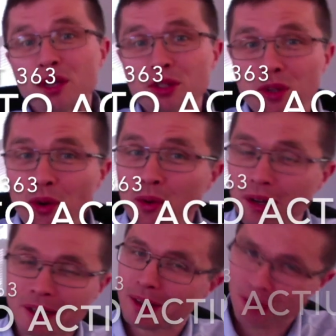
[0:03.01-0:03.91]
So
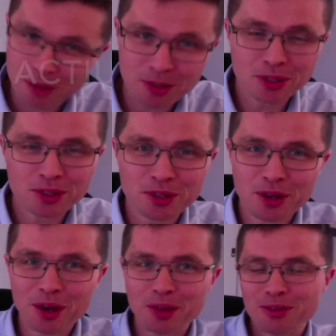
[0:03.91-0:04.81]
this is
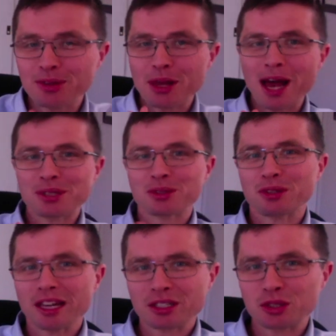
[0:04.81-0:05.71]
the end, the last
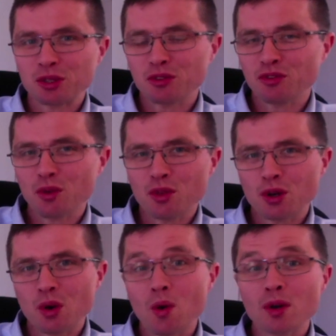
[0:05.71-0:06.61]
lecture for the
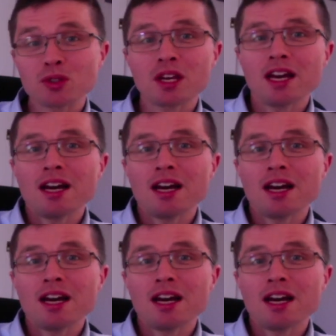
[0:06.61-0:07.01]
course,